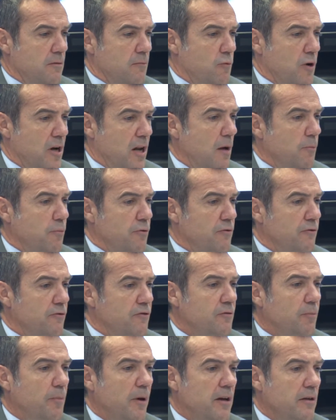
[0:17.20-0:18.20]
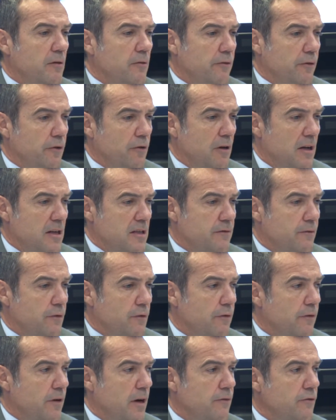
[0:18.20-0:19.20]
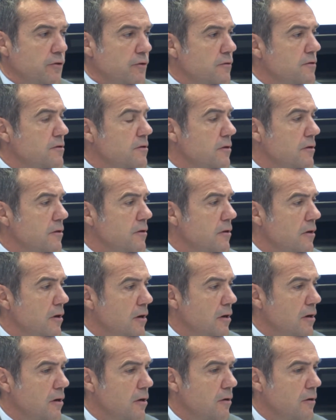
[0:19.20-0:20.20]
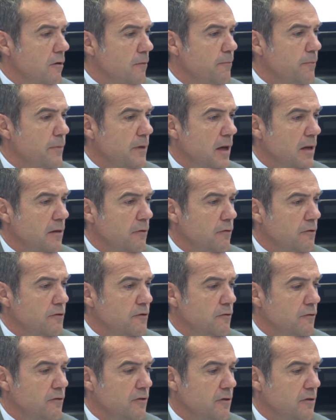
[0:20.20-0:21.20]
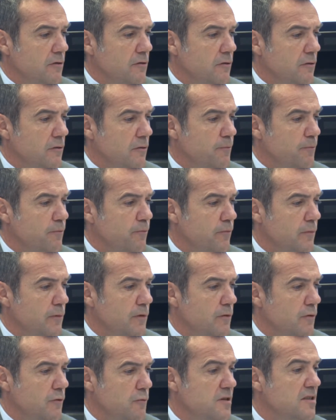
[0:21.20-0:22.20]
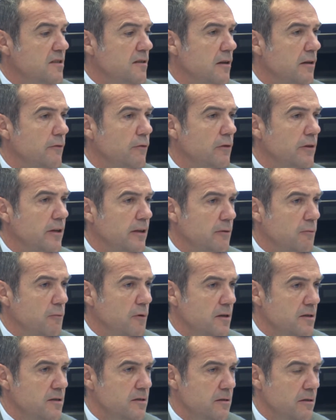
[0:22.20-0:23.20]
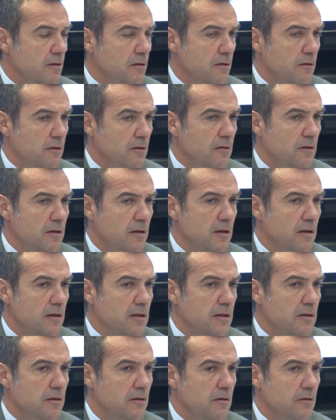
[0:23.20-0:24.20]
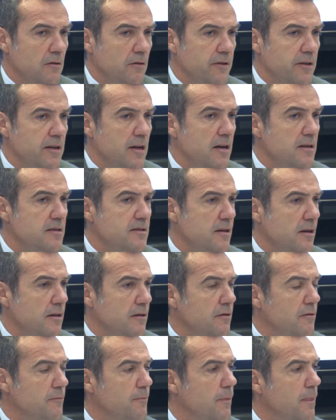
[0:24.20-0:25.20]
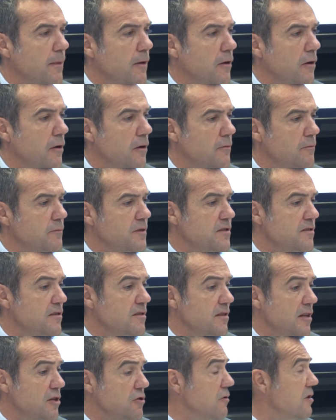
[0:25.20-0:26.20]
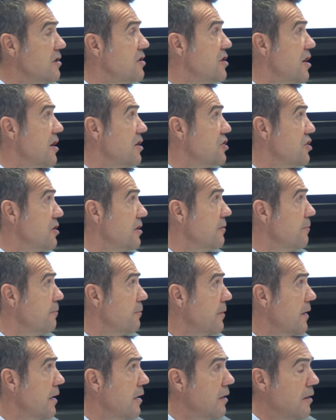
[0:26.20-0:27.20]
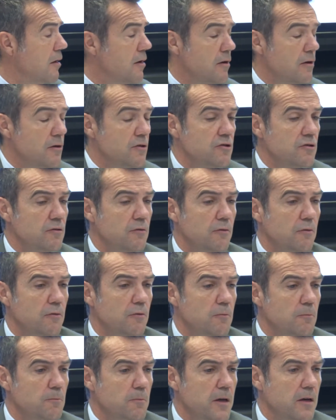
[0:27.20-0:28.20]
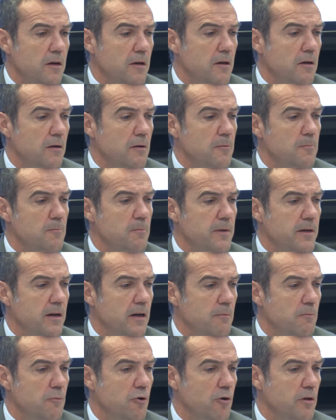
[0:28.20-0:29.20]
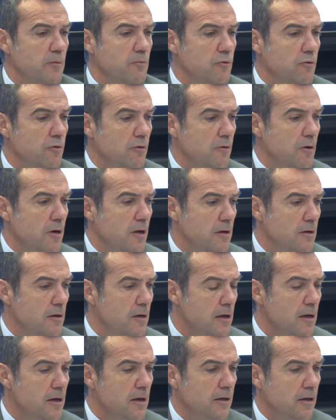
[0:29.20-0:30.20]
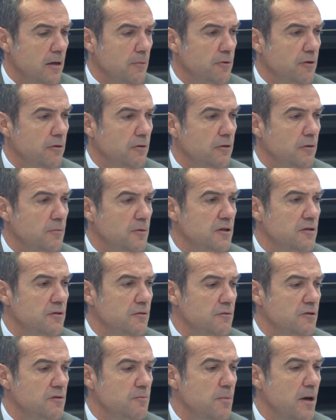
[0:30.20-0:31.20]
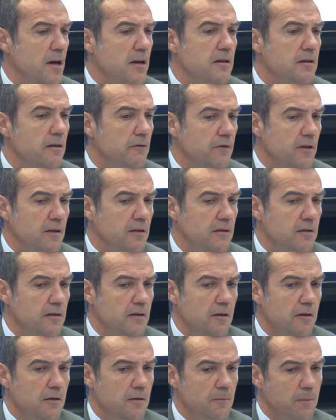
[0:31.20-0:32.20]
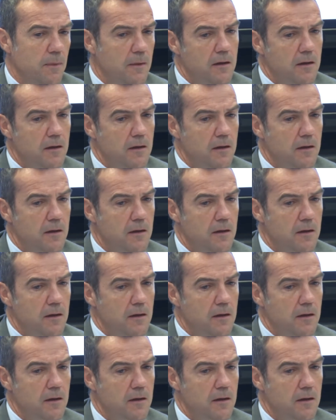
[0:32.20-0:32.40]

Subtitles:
what happened to Spain over the last 4 or 5 years, and also the risk level that was clearly on the high side. This is actually changing. There are more and more capital coming to Spain. I think the